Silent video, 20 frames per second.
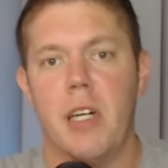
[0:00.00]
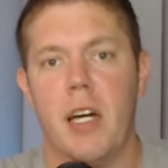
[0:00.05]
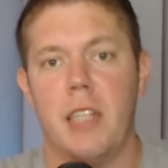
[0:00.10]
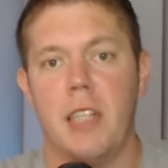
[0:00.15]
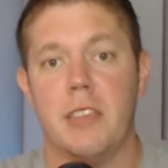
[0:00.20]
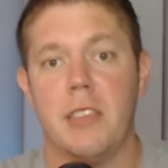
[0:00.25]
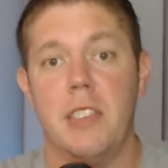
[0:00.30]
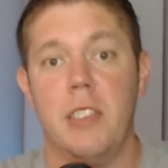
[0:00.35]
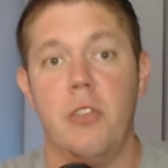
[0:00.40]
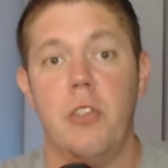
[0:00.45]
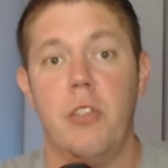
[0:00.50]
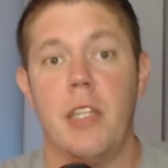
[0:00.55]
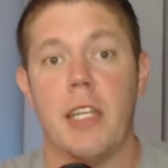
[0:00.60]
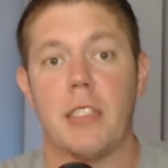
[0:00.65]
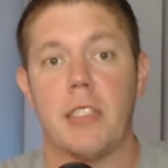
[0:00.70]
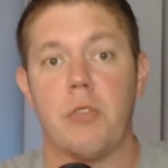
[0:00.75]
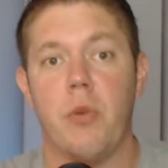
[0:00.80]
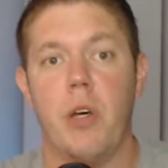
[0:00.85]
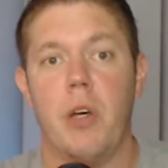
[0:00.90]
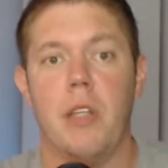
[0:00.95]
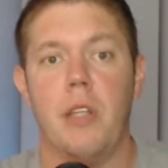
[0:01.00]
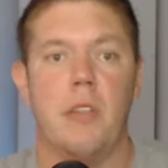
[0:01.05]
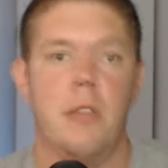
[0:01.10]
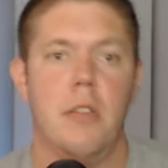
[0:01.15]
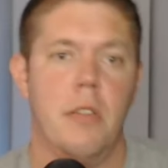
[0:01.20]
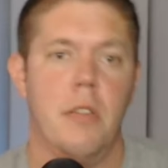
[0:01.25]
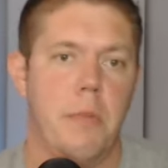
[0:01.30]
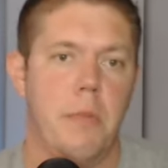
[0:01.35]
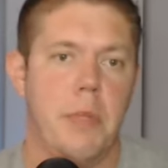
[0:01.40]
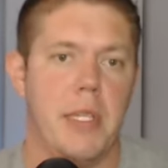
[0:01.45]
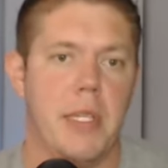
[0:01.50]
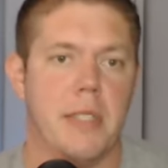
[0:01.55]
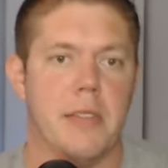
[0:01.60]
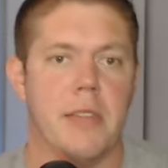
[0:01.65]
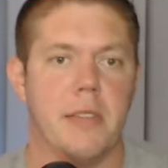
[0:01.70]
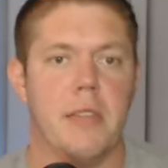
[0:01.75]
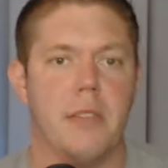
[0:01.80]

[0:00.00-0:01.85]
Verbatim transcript: I'll see you in the next one. Peace.